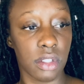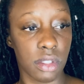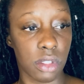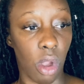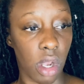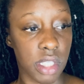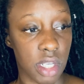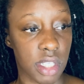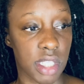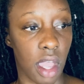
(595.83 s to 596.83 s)
talk to
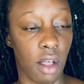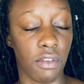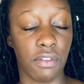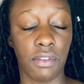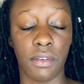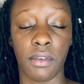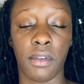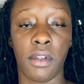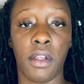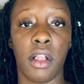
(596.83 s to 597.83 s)
yourself,
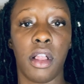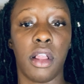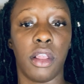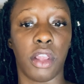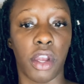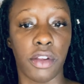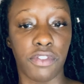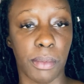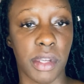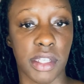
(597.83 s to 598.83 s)
learn
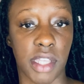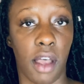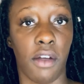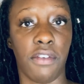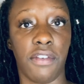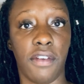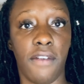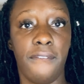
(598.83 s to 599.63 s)
from yourself,